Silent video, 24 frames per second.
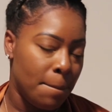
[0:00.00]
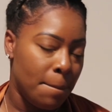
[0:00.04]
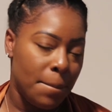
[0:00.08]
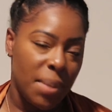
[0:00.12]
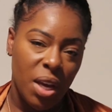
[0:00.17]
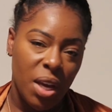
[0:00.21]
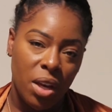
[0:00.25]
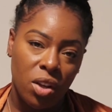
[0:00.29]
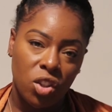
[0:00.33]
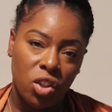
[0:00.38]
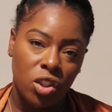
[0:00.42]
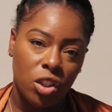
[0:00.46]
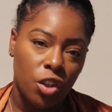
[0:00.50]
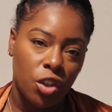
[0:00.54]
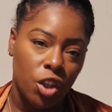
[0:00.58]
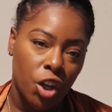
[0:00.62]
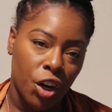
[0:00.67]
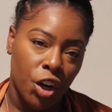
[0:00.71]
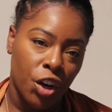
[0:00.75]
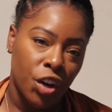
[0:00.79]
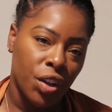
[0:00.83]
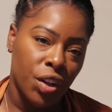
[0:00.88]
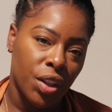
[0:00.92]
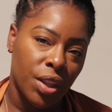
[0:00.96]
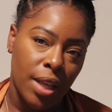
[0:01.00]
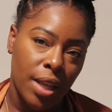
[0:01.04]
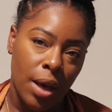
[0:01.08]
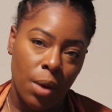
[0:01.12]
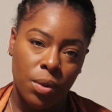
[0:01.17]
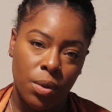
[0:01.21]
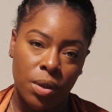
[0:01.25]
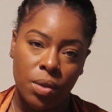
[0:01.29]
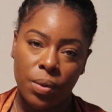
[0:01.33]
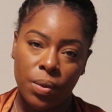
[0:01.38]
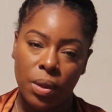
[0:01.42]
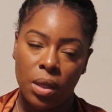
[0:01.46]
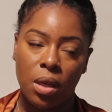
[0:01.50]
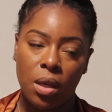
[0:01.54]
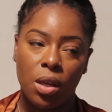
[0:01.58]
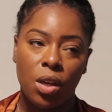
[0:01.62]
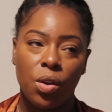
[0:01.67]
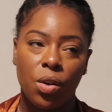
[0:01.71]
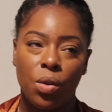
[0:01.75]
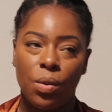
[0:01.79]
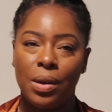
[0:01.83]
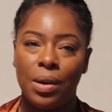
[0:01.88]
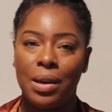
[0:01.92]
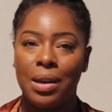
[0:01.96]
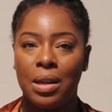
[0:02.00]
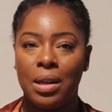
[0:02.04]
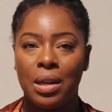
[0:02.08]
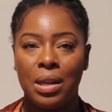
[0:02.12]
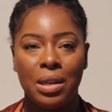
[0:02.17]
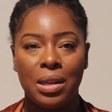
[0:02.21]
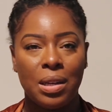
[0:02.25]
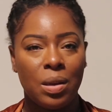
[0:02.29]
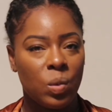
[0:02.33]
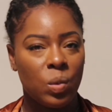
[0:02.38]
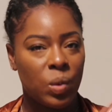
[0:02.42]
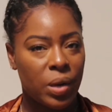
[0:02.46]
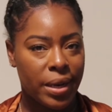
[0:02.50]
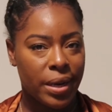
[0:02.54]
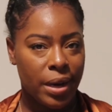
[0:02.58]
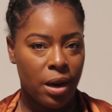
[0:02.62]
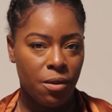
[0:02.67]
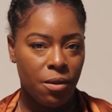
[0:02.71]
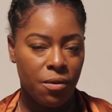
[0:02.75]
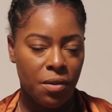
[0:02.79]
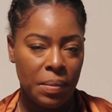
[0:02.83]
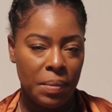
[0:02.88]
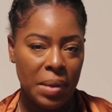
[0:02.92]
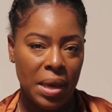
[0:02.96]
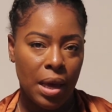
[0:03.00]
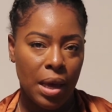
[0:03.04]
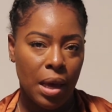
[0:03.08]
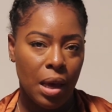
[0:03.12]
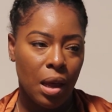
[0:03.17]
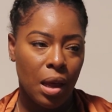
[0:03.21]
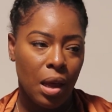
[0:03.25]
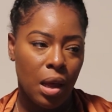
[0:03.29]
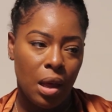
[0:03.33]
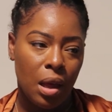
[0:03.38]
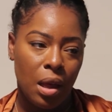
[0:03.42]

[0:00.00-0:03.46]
beach shirt that was really cute, and it didn't work out for me.